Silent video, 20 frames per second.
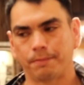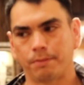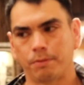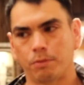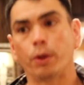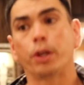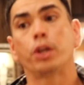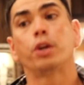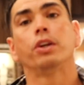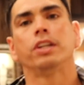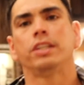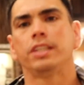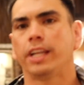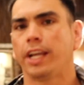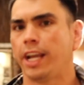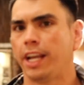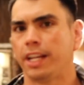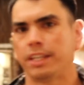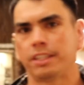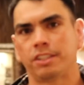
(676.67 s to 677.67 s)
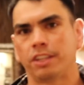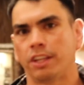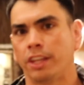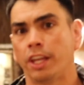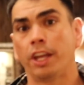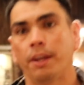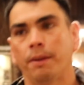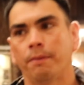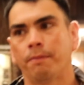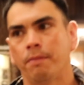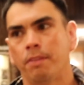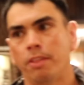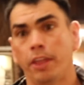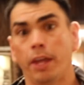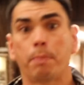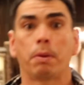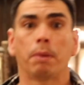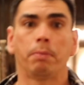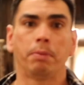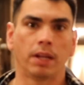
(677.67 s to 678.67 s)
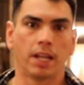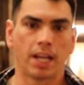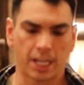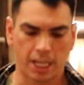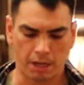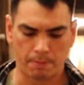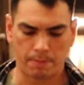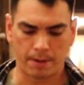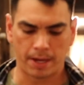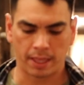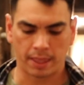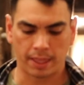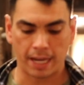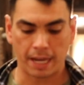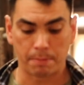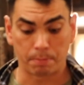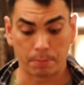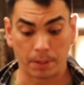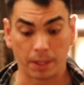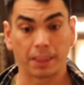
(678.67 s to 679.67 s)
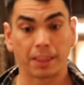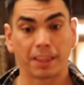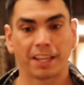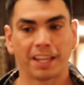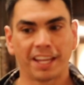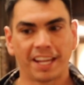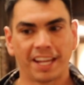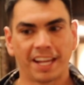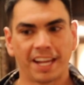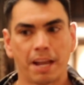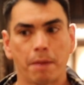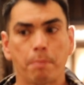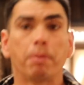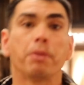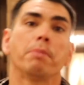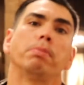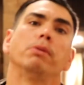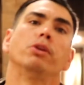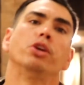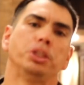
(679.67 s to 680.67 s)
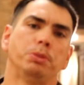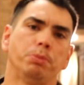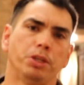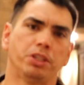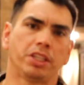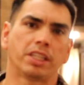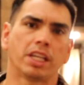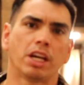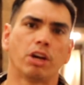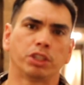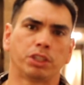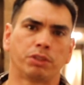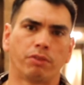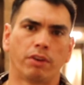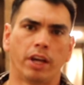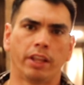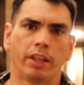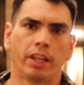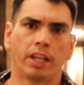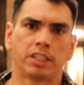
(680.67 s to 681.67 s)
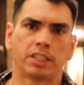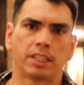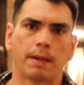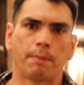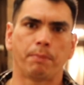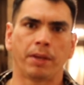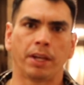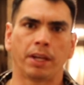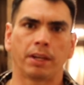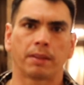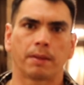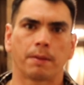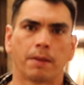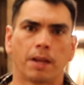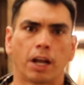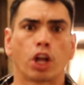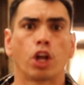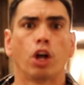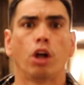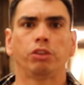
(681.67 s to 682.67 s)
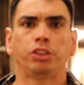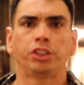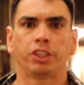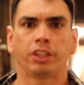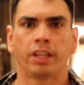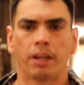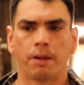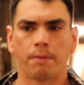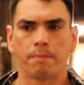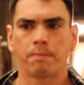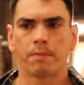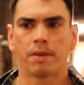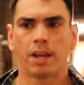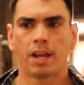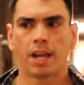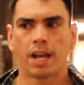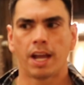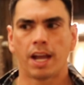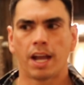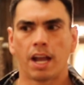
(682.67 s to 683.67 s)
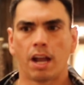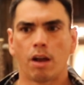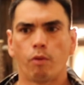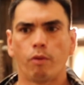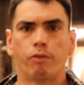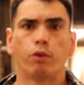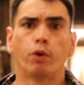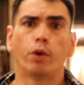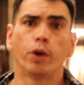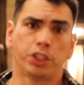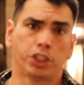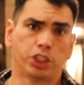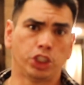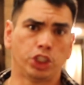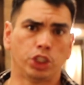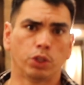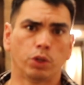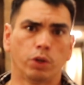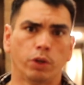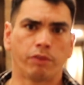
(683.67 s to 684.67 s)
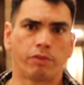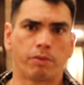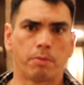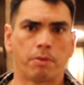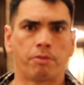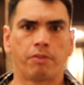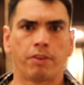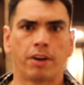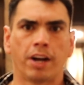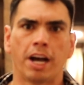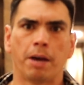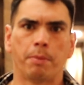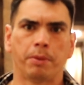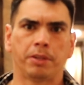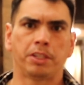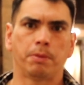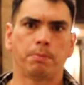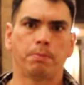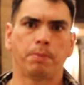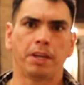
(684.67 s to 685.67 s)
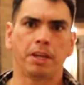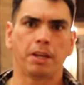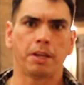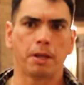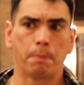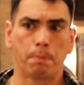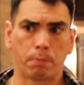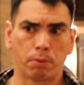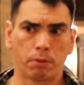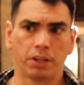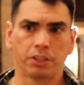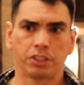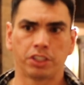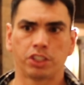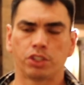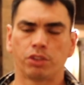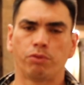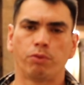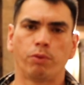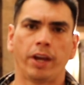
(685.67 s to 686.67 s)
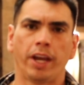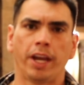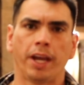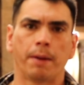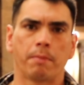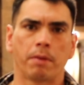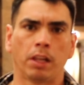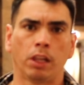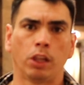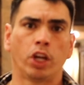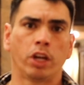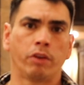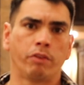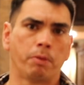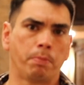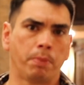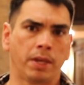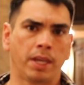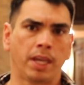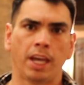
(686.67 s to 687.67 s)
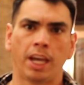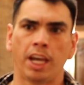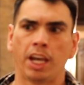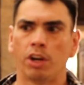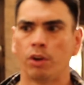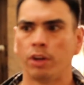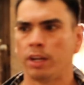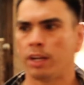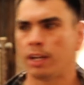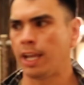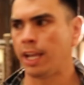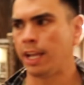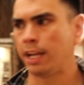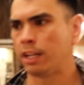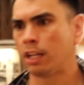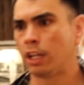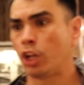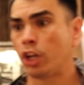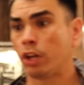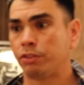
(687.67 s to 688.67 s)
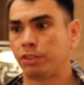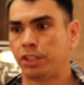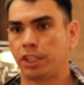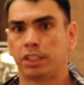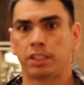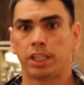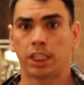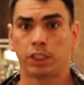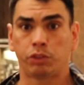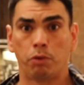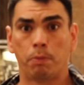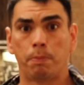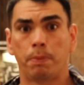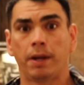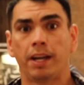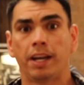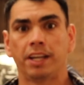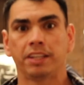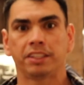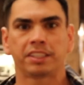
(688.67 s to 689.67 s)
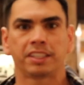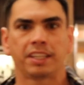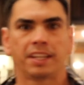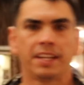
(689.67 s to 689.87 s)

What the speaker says: We couldn't dance, so they're probably lucky about that. But the blues music, that was fun. That's something, a culture that we've always enjoyed from afar, but to be in presence of where a lot of it began and a lot of successful bars,